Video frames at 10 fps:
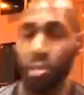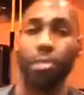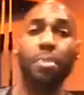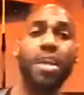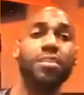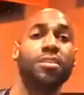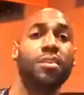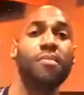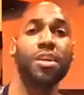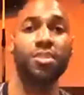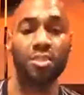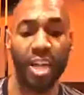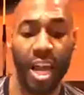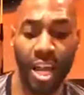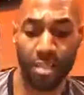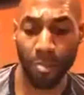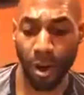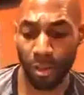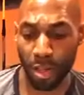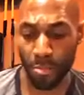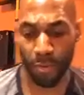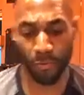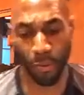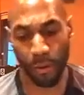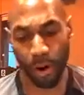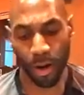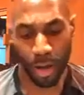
the basics of exercise, part number 4,